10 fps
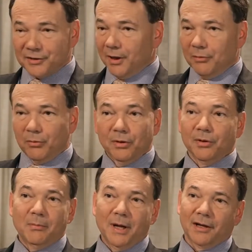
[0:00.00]
right. We're
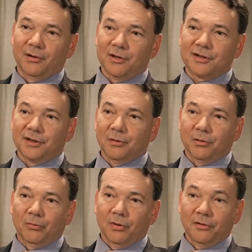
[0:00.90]
the Mackinac Center,
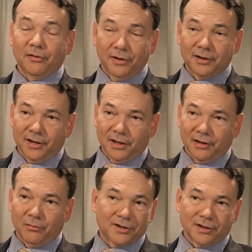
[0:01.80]
and we're a think tank.
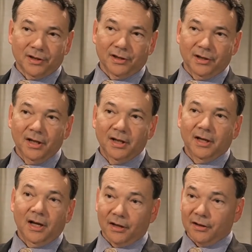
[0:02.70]
We study
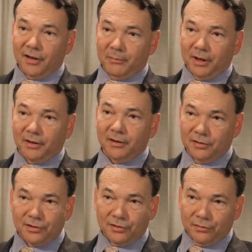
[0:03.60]
economic
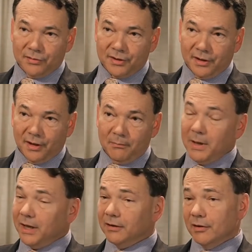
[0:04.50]
issues,
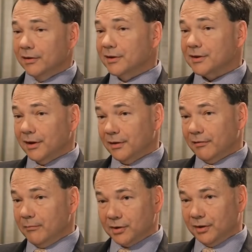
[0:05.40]
mainly on the state of
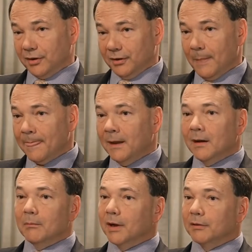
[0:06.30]
Michigan,
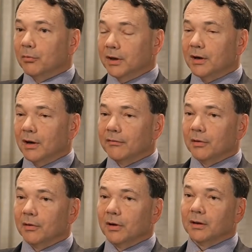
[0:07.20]
but we
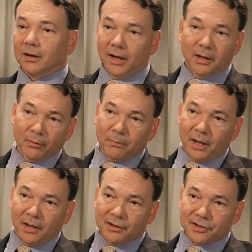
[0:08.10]
cover labor
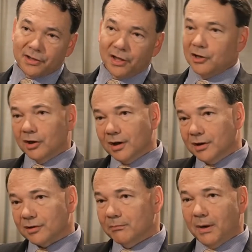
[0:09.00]
policy,
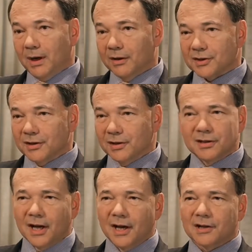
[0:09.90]
education policy,
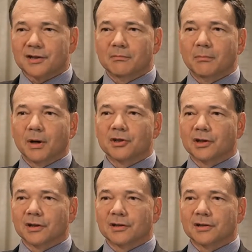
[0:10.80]
tax and
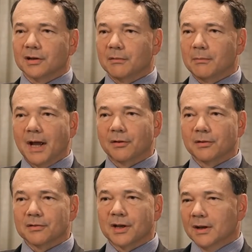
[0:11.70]
budget matters,